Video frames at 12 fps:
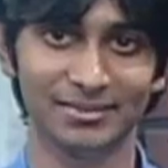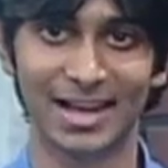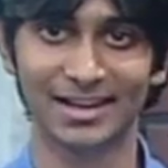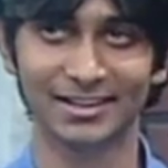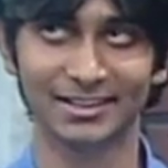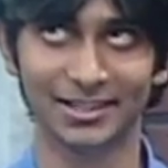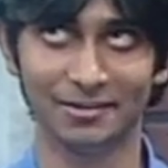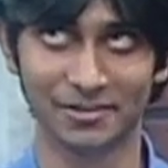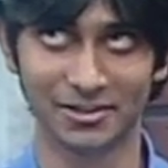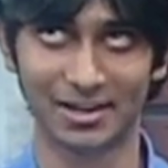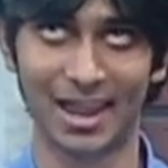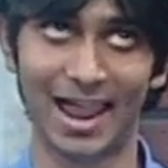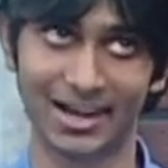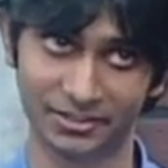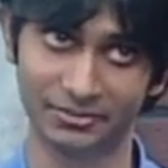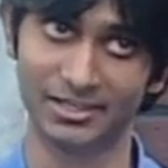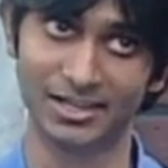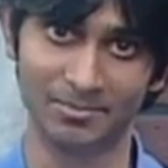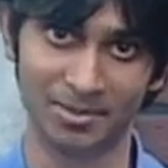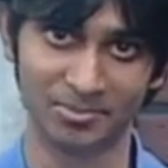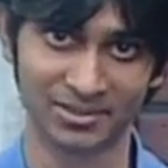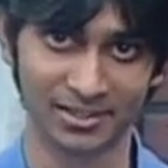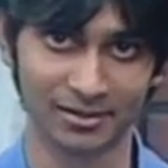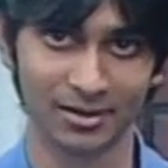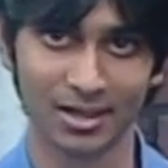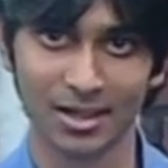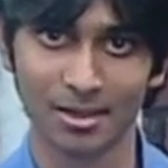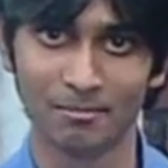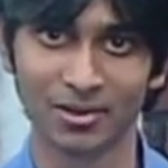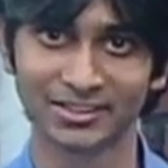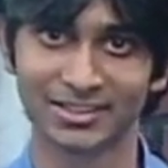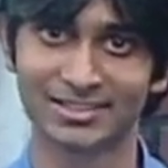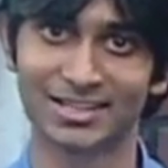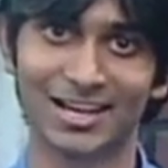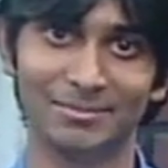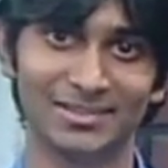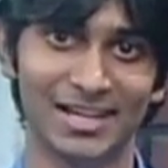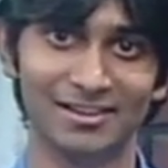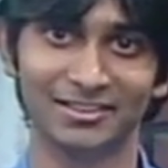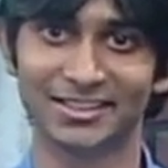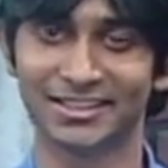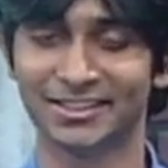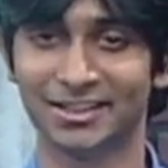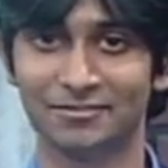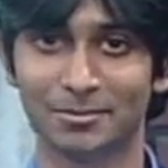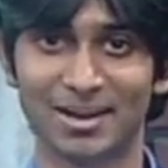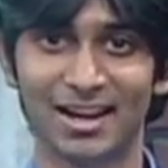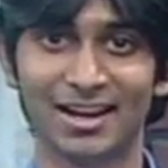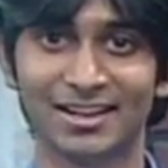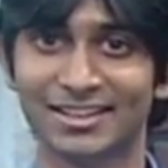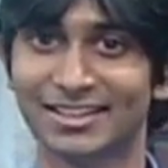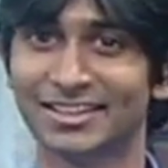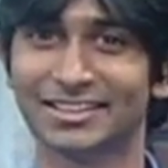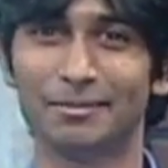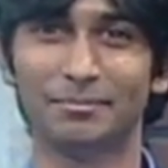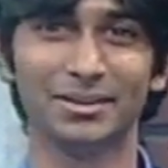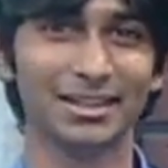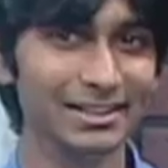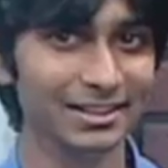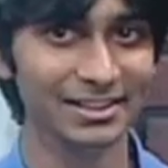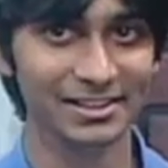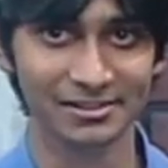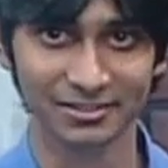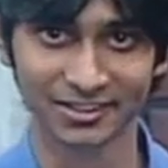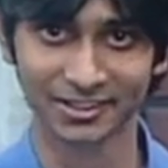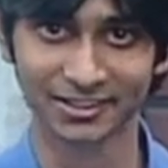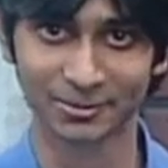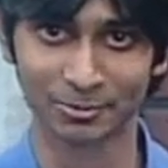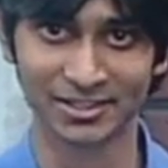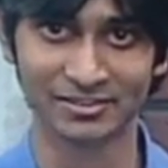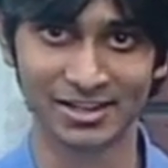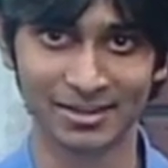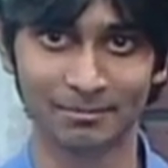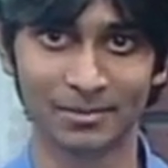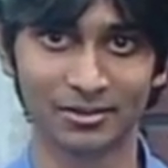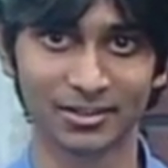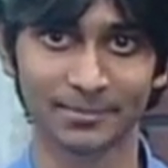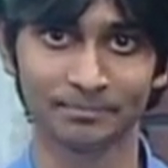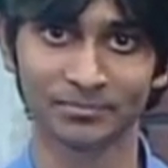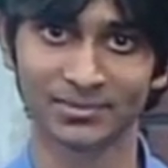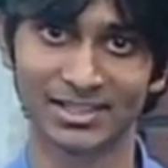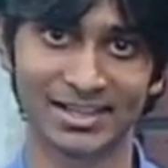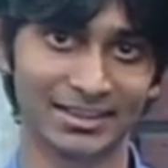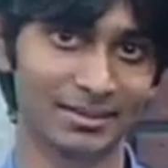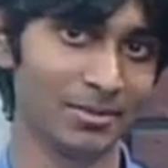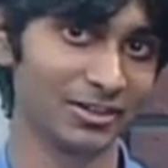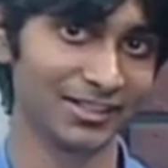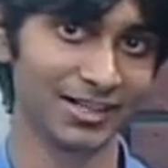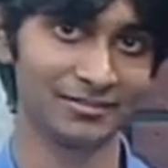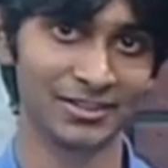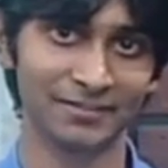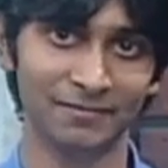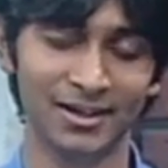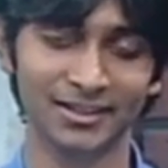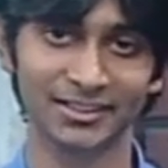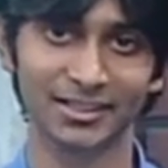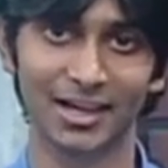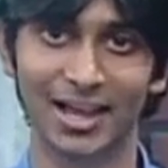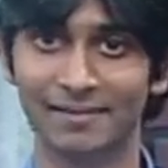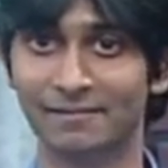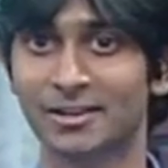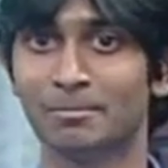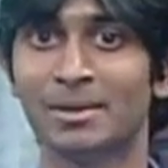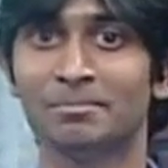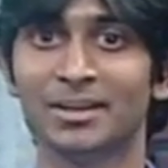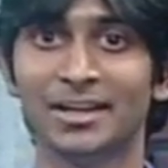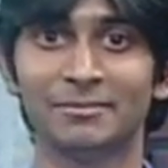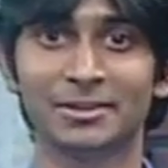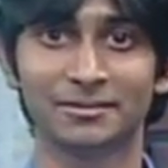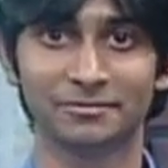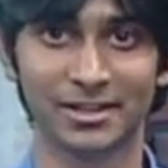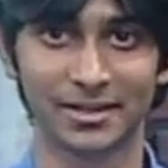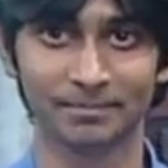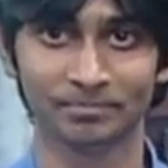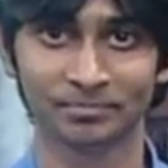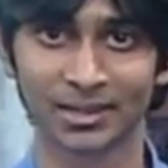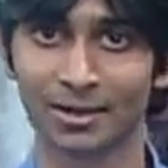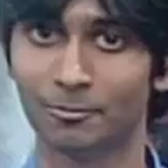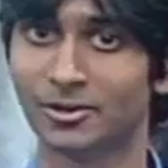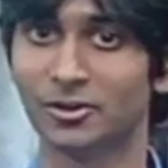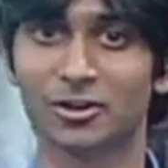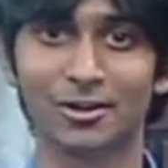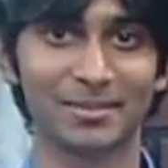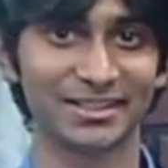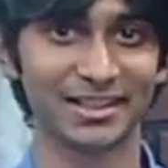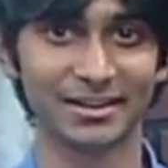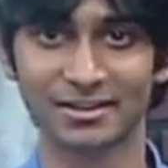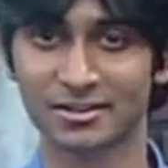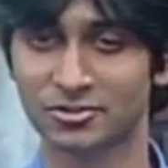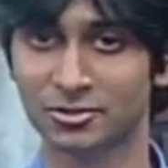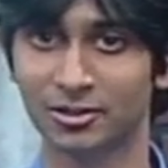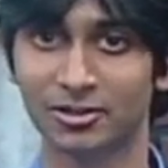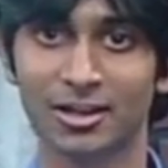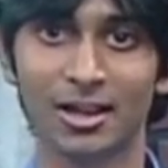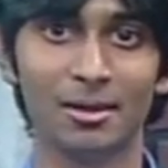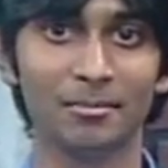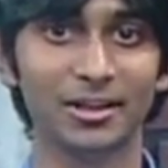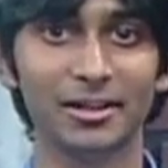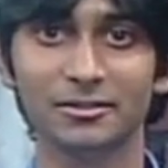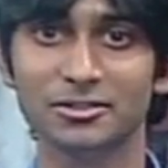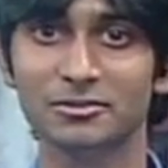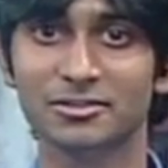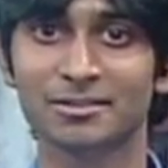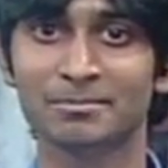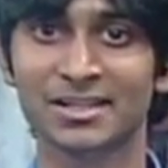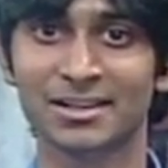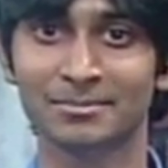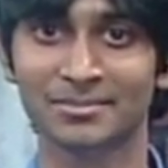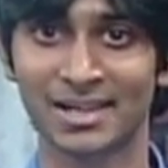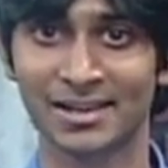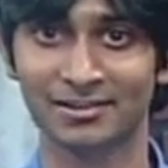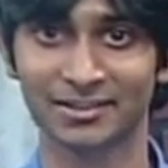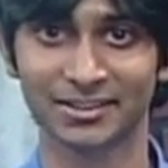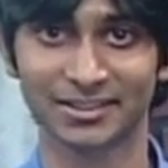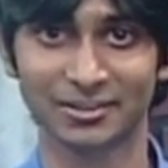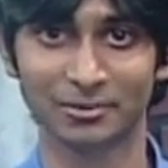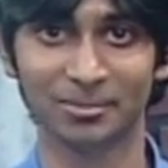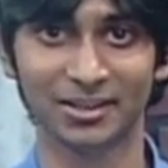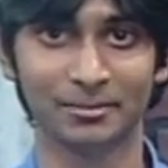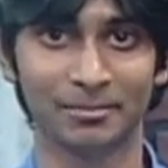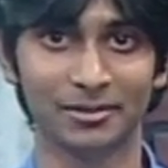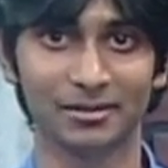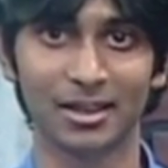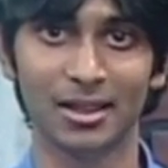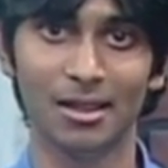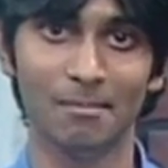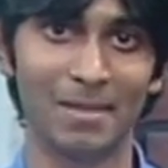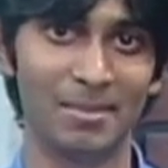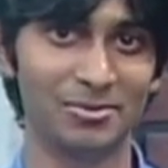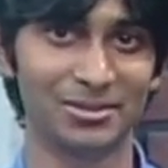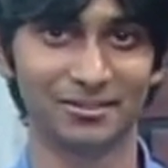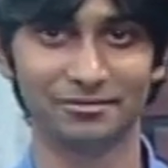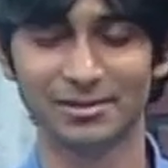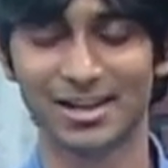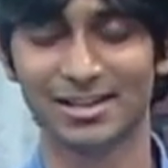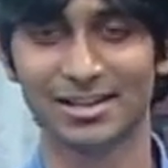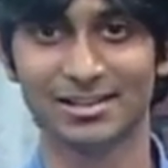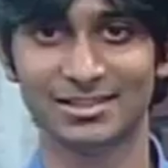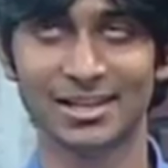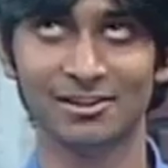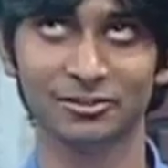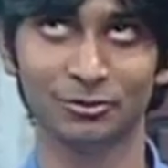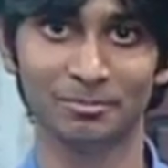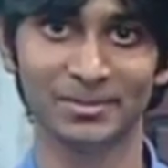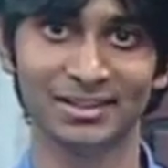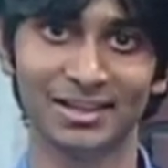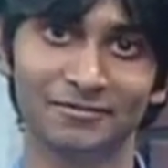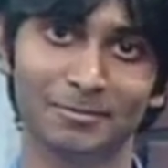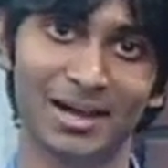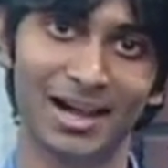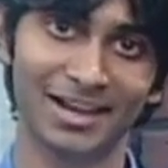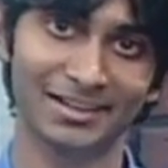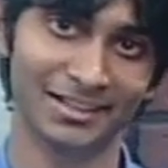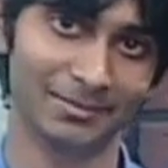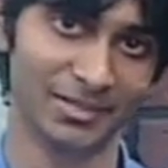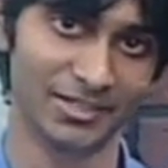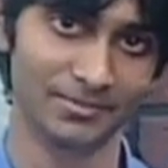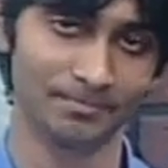That is, if he could actually keep up with you. Most of the time, Tails gets left behind and is completely useless when you need him most. To get the most out of this fox, I recommend playing with a friend. When you hook up a second controller, player 2 can become Tails in single-player mode. Maybe with a friend, Tails won't be left behind as much.